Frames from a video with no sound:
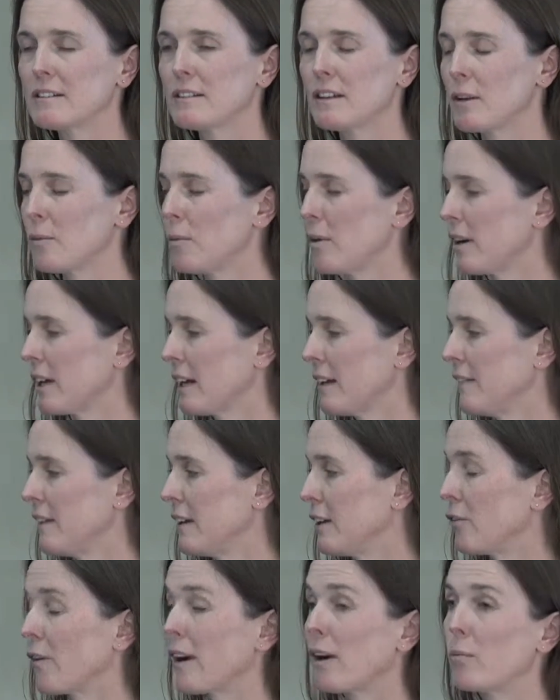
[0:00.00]
I work in the
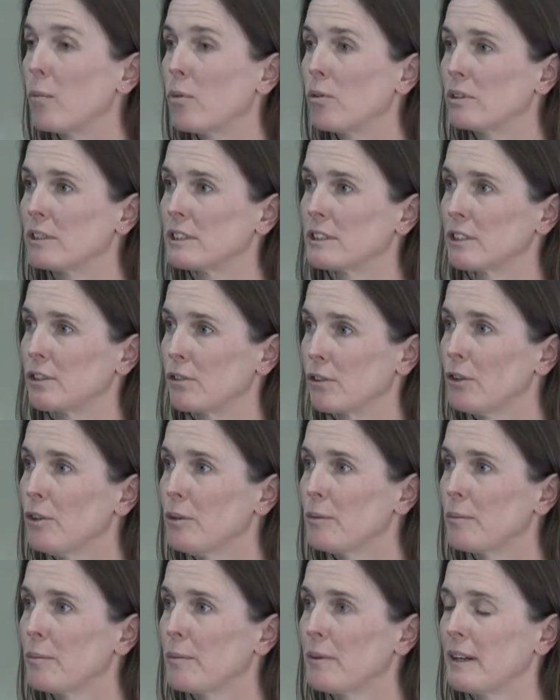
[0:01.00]
groundwater
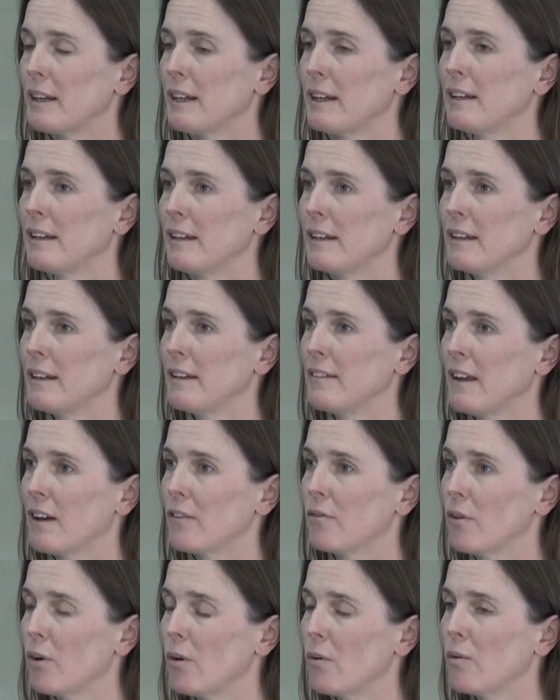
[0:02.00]
group, and in that
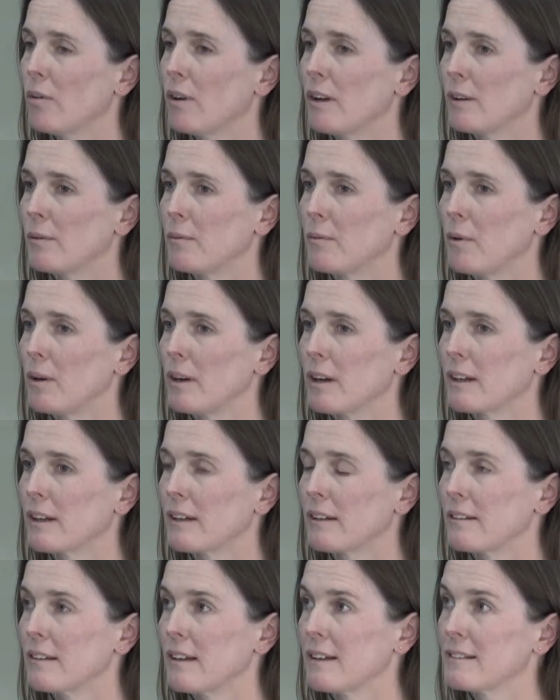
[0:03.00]
role I work
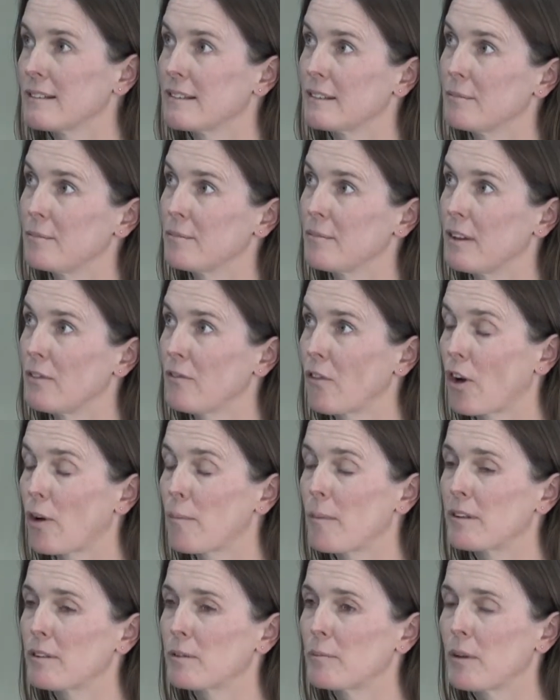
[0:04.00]
as an
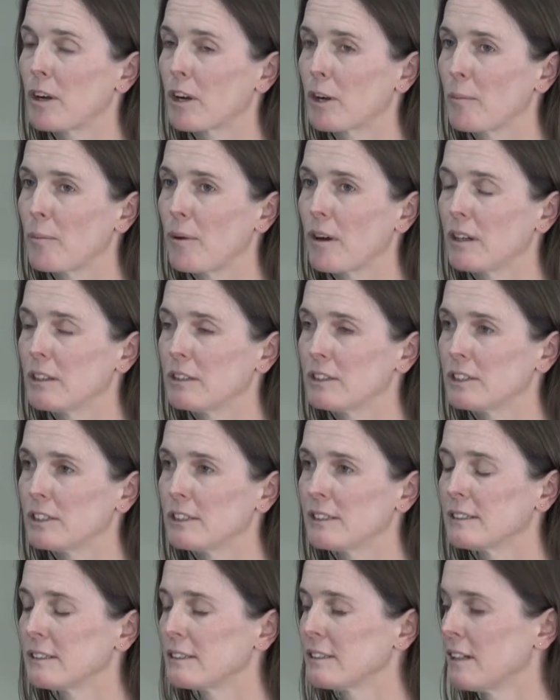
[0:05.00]
environmental
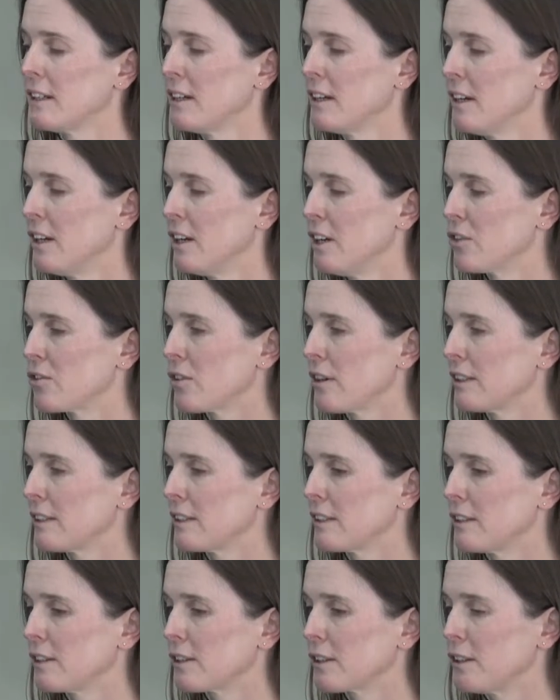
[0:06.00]
microbiologist, trying to
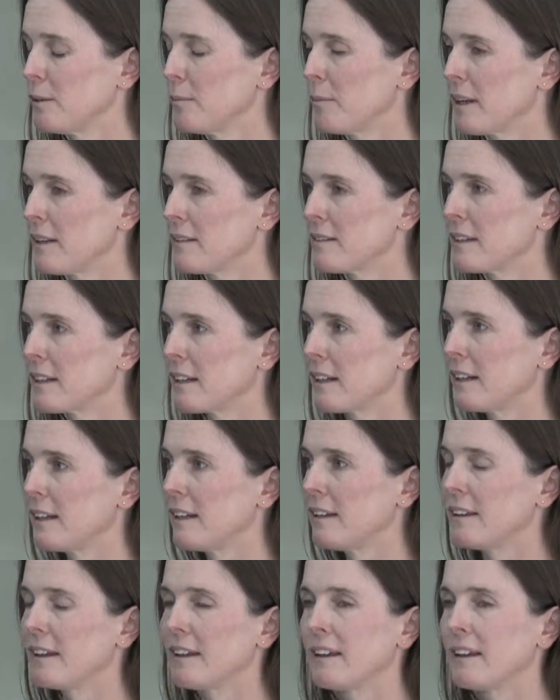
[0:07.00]
look at basically